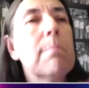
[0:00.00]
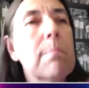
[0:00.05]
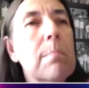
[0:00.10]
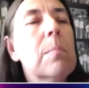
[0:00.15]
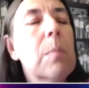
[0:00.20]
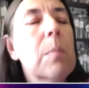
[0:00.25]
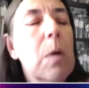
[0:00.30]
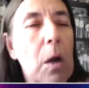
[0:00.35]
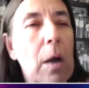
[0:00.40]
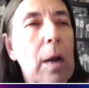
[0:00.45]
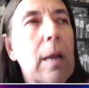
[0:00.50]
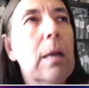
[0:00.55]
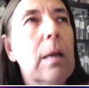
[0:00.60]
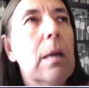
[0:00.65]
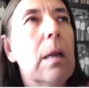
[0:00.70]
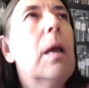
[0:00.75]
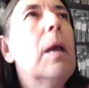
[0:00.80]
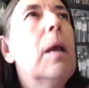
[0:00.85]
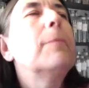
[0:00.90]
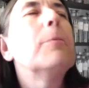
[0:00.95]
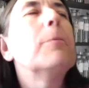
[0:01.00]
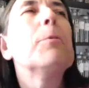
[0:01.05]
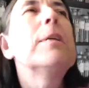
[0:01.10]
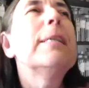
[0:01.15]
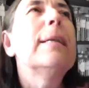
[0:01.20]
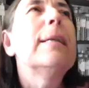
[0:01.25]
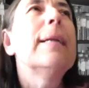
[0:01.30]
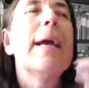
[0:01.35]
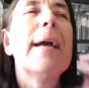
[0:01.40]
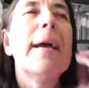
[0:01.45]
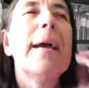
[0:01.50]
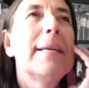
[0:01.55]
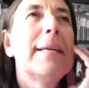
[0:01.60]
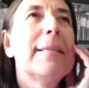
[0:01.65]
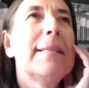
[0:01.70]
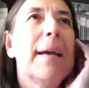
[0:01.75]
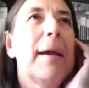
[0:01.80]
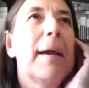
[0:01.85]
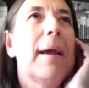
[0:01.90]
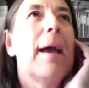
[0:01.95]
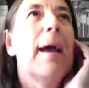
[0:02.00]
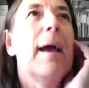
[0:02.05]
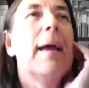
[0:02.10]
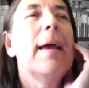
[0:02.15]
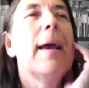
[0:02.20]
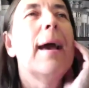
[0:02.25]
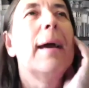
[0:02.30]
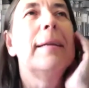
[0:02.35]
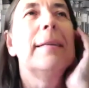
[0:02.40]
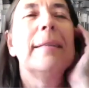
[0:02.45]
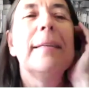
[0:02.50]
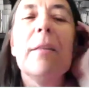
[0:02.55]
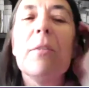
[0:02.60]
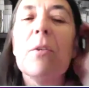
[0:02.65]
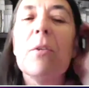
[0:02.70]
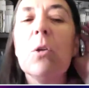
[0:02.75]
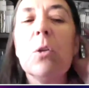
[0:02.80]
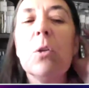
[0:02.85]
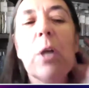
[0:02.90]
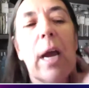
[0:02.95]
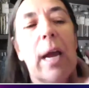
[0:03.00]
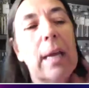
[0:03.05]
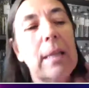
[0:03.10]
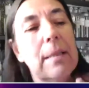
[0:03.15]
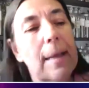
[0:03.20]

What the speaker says: All right. The reason I asked, I had another client